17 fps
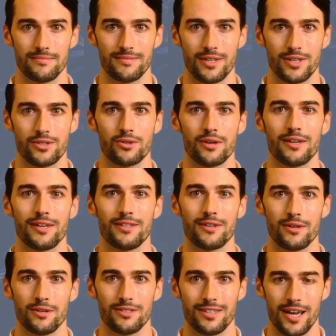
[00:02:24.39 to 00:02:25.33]
This could
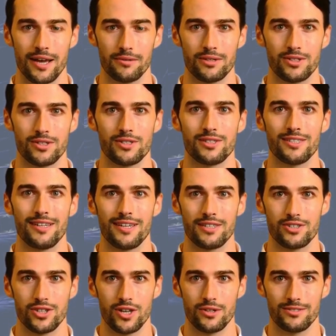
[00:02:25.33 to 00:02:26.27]
include damages,
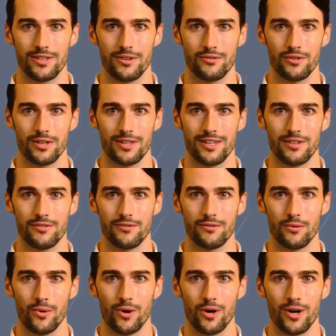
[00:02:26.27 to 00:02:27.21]
injunctive
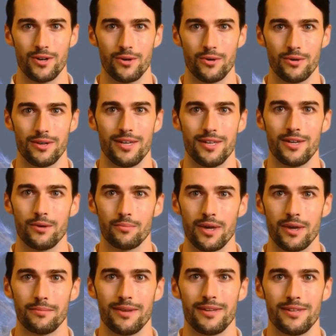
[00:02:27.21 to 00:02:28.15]
relief, or other legal
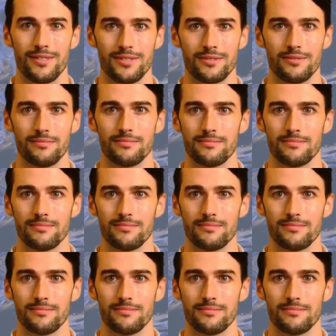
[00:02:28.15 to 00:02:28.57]
remedies.